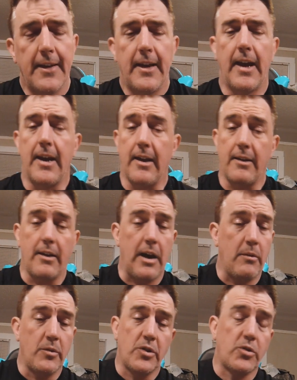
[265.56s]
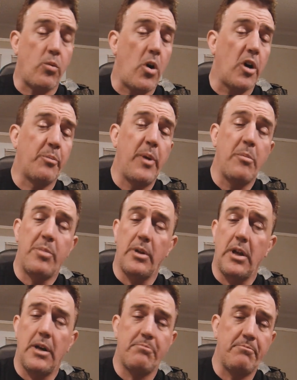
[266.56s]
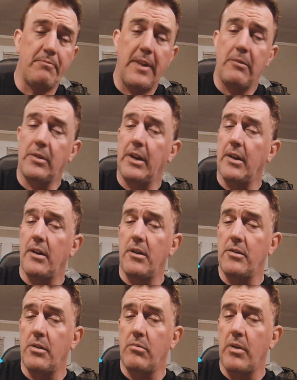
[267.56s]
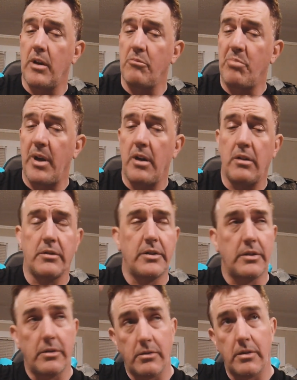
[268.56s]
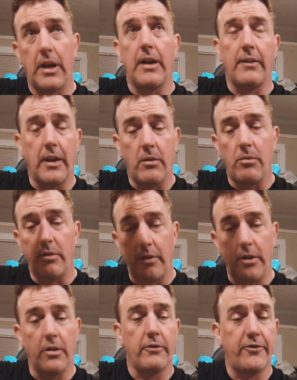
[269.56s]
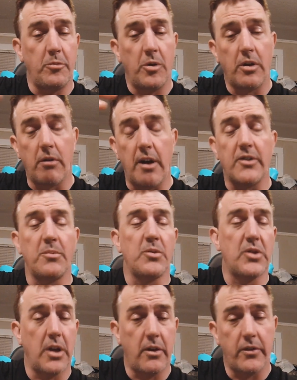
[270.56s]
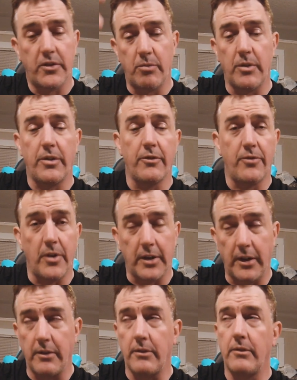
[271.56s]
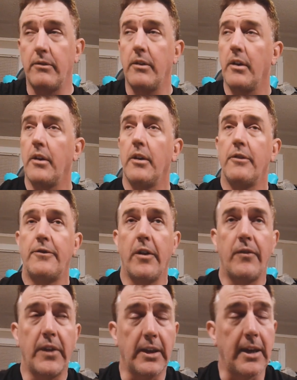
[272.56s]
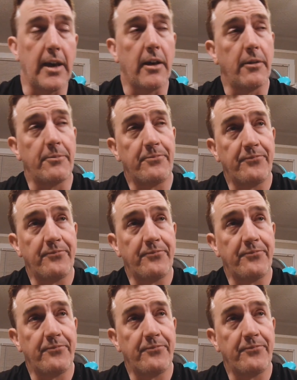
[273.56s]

And I would just walk people up, and they would get a 100-round belt, and they would, you know, familiarize themselves with the fucking 50 cal.